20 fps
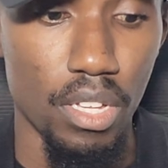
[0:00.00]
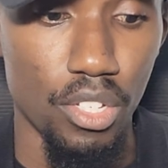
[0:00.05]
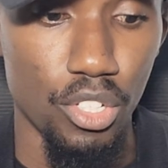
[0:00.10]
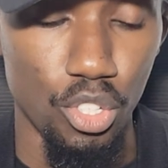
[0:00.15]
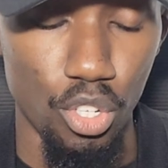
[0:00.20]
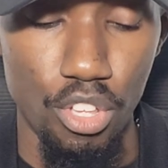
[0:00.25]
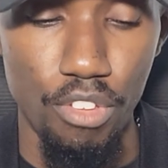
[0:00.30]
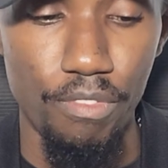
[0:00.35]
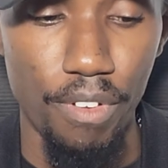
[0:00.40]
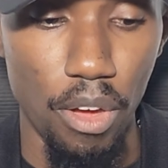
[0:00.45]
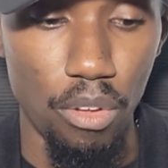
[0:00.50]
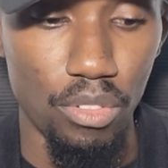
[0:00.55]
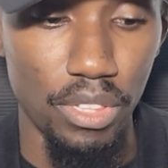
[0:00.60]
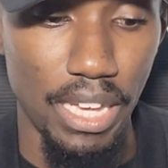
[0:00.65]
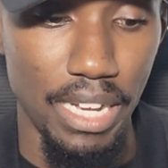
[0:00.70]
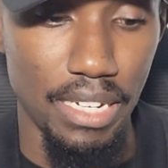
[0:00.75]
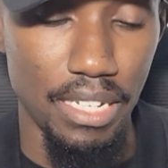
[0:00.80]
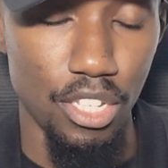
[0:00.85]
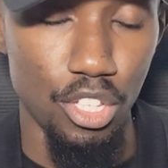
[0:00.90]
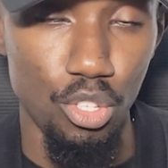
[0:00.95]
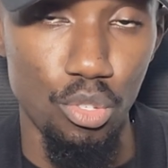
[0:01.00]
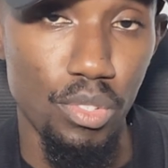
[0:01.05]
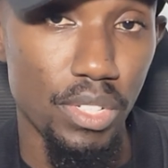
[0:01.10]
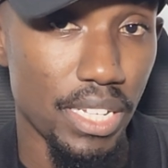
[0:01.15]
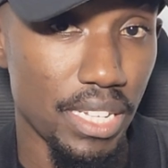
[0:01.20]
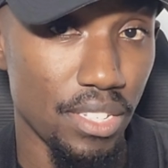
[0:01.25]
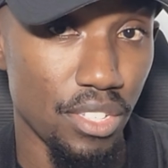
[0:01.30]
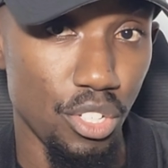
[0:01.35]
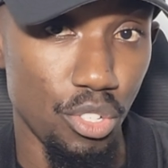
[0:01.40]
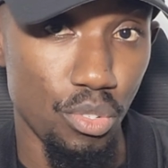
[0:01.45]
So you found that
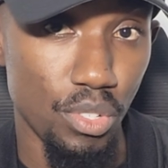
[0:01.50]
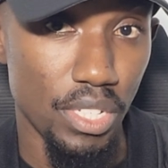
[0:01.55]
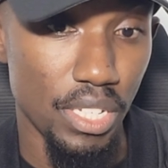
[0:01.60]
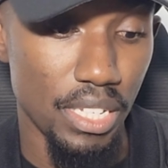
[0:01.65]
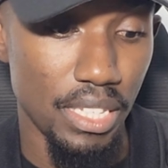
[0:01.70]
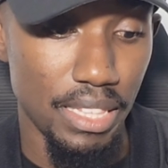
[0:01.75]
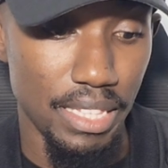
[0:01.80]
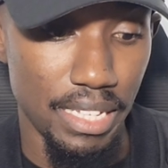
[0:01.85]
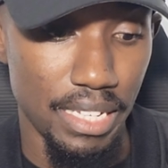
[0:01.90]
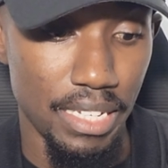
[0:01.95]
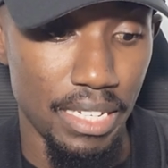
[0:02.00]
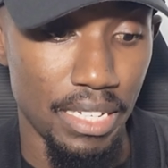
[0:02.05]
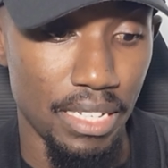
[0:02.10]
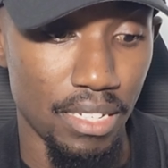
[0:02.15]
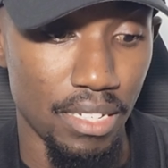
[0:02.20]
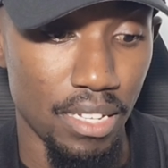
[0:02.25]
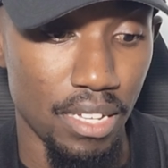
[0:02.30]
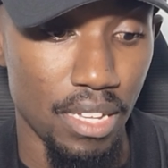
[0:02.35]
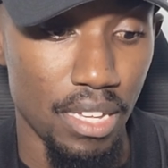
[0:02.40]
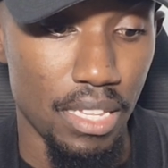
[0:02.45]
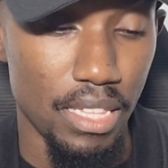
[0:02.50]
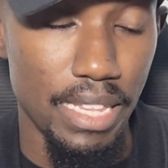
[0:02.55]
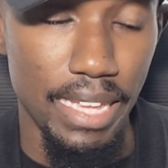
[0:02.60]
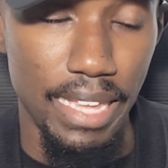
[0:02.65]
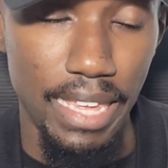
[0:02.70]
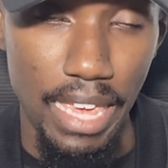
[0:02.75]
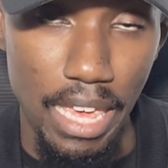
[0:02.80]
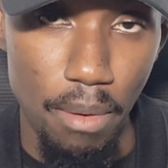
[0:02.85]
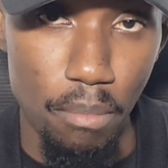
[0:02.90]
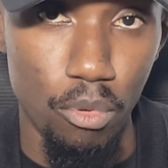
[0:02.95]
users using the
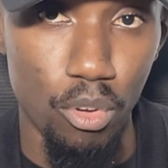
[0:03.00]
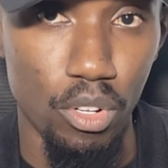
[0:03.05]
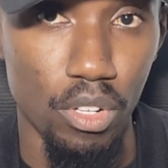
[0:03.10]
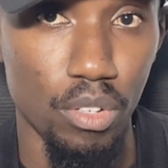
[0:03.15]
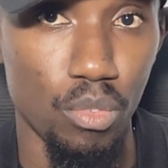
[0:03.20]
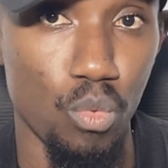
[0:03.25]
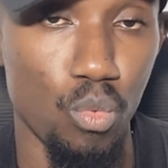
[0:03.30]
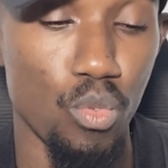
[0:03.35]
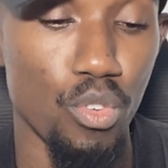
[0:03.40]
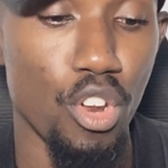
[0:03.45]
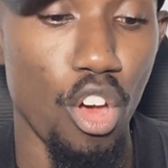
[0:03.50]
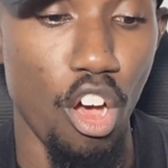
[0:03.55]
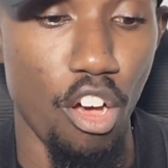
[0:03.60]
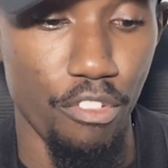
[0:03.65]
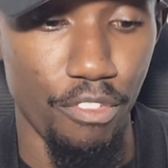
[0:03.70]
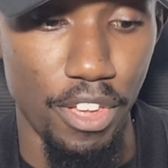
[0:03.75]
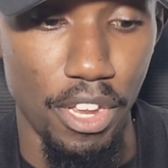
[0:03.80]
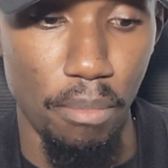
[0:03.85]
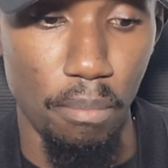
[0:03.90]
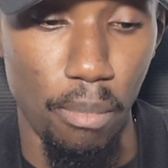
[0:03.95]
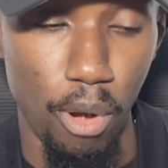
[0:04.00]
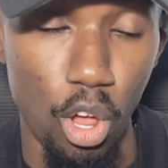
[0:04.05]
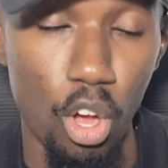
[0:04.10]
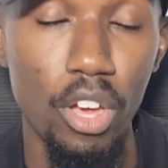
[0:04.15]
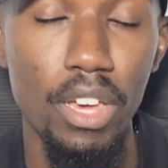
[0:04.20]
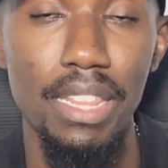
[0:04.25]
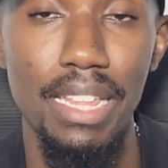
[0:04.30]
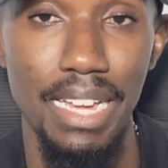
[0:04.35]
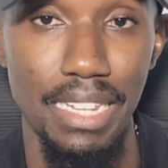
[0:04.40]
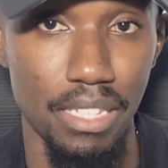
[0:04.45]
cable would often
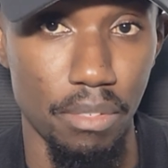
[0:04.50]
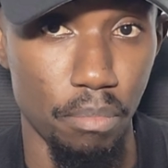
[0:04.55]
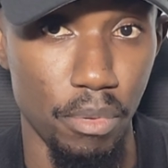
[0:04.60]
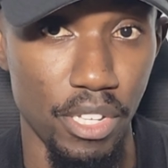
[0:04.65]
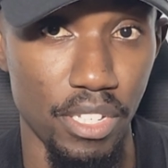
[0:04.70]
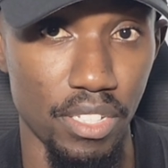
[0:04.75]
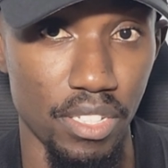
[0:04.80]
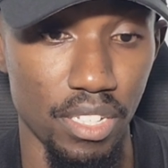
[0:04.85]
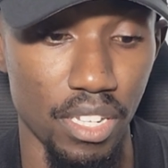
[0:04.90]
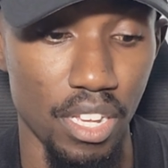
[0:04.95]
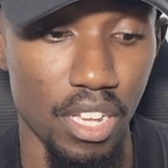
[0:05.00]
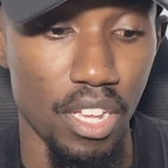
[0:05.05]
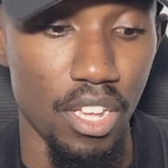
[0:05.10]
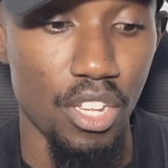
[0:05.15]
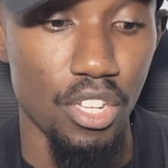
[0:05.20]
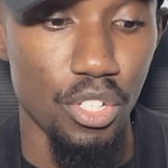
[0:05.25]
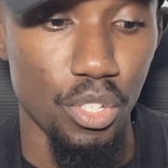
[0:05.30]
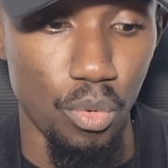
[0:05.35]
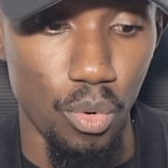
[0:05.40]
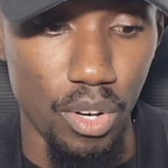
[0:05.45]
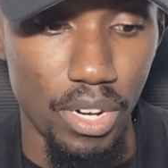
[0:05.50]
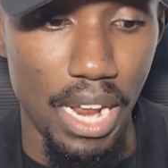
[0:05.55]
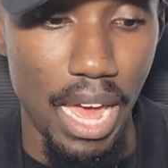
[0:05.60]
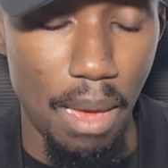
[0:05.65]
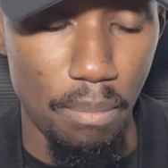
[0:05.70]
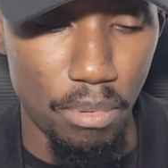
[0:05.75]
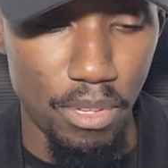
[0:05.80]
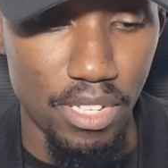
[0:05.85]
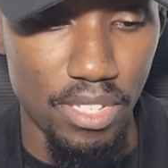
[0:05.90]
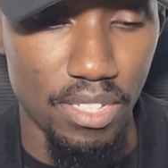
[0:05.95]
block that space. So what
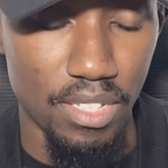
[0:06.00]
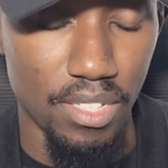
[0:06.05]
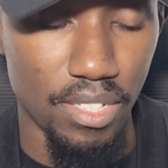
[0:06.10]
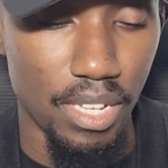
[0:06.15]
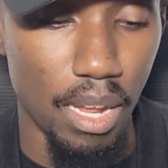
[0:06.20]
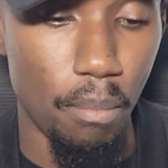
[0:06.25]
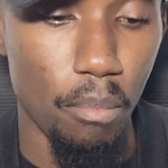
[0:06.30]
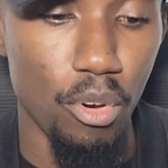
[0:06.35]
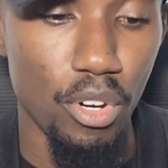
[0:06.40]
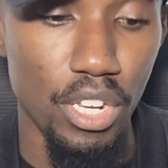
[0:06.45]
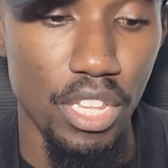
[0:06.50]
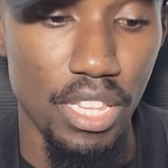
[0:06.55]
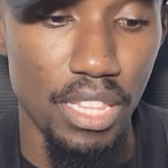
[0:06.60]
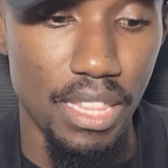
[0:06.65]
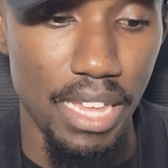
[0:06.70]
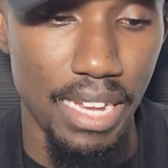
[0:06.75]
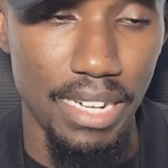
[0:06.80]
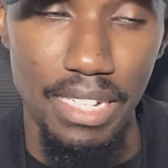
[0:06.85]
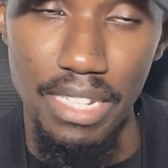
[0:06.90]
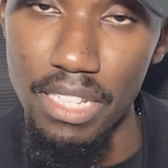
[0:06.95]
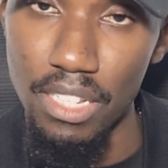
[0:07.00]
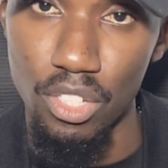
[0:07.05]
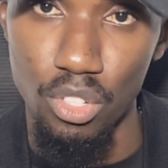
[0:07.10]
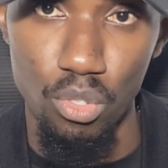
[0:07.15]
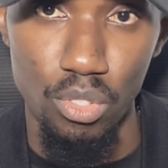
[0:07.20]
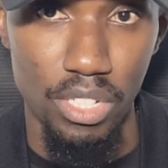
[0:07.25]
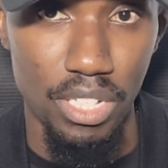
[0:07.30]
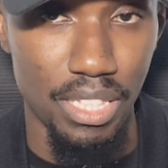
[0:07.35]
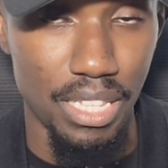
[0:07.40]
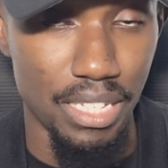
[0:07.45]
happens is somebody that
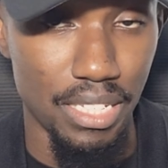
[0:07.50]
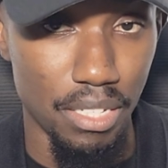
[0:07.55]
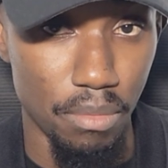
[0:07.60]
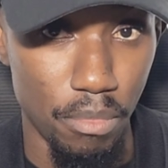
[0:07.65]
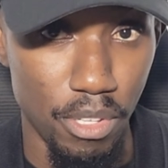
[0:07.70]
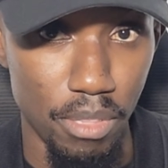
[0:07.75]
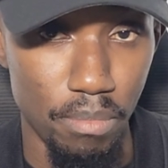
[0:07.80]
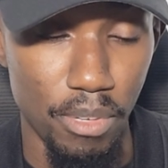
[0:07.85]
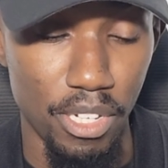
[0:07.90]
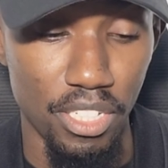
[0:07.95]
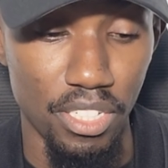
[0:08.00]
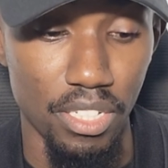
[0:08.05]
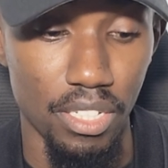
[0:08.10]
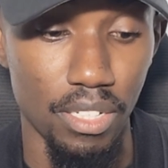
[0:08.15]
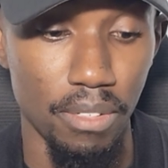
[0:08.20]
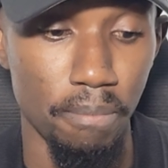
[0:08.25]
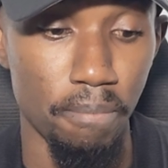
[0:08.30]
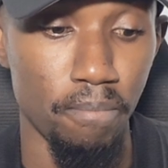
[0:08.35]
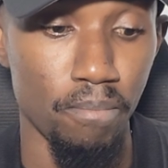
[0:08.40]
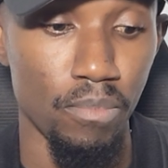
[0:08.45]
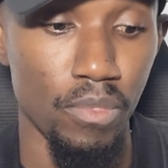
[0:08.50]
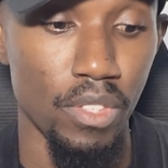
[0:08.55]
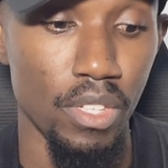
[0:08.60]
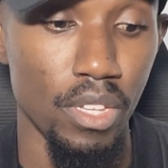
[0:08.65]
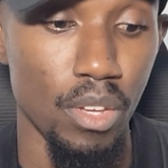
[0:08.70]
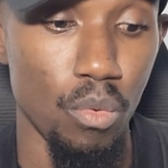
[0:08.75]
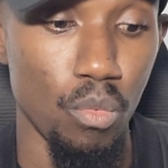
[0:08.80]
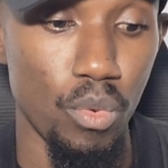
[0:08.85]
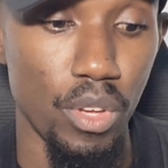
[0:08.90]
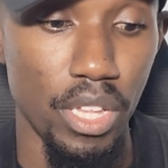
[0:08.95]
is using the Smith machine
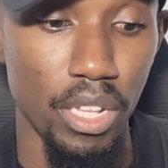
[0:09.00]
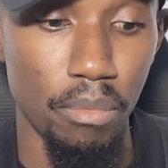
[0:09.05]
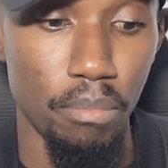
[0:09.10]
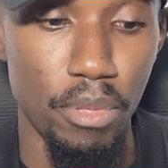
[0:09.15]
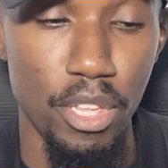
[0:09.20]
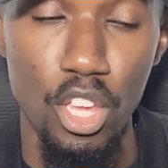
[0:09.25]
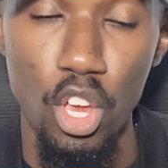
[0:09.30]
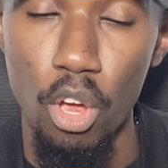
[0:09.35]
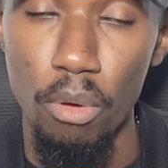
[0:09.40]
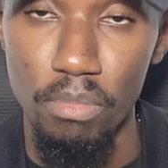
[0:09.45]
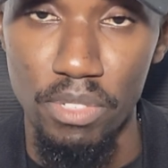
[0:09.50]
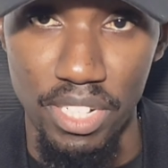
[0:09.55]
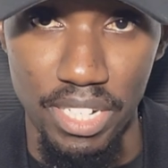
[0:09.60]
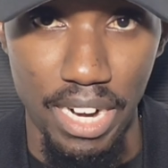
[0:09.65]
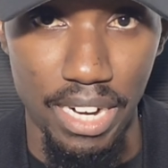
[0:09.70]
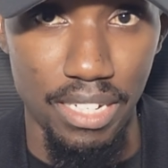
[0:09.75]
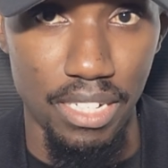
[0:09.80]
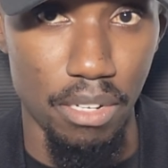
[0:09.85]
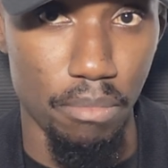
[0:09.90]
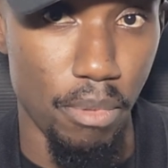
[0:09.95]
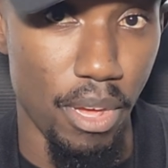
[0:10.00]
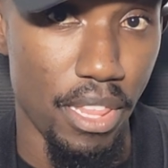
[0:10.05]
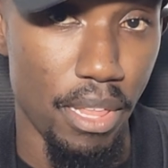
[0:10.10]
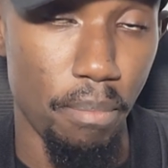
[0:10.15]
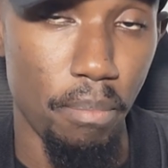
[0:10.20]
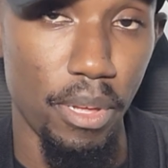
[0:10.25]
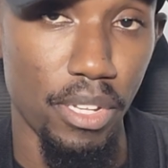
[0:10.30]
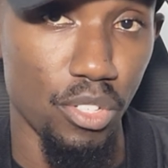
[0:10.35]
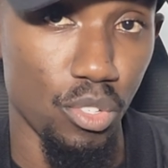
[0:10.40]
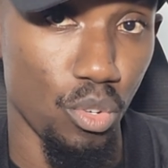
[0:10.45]
will be obstructed by
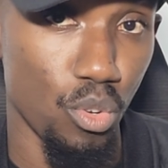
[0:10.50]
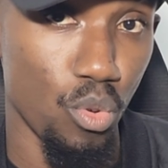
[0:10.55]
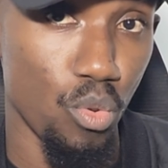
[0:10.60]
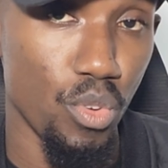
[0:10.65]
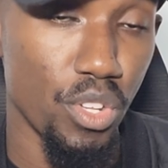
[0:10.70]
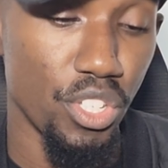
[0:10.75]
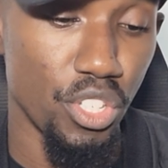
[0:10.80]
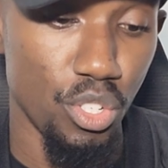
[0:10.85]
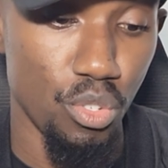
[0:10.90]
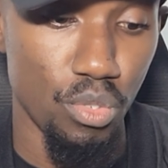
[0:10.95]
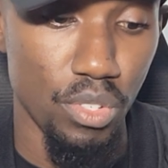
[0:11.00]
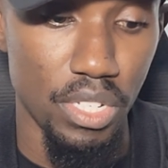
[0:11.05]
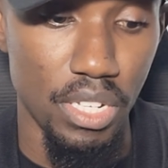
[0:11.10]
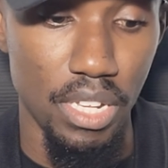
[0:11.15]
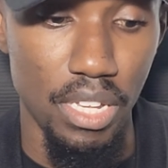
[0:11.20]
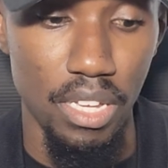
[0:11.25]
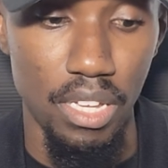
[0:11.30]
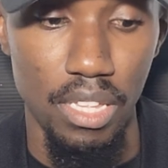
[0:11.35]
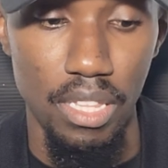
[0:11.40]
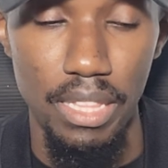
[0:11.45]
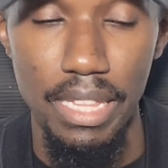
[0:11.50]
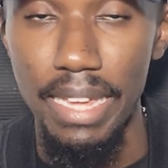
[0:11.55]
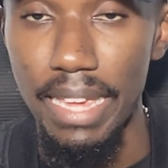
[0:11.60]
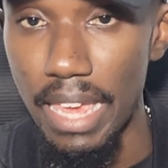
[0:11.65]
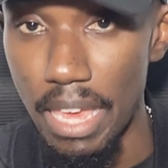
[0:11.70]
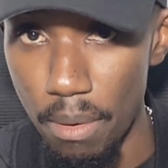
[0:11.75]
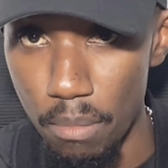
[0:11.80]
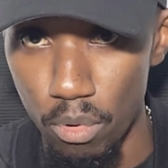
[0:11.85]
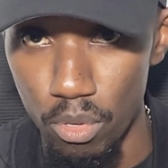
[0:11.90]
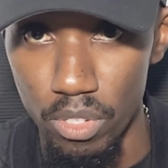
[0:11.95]
the person who is using the
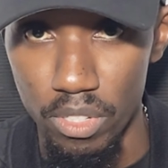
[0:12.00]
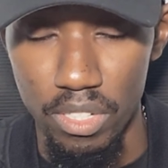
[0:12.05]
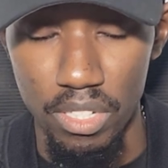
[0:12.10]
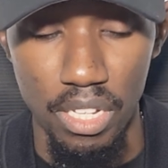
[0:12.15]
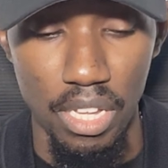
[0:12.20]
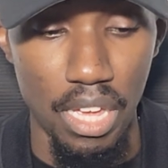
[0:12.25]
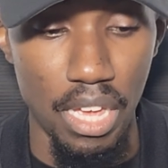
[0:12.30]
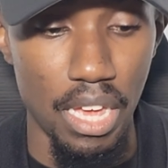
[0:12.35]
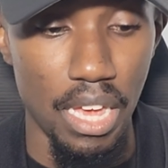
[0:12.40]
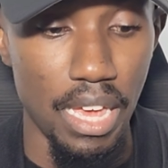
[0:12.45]
cables.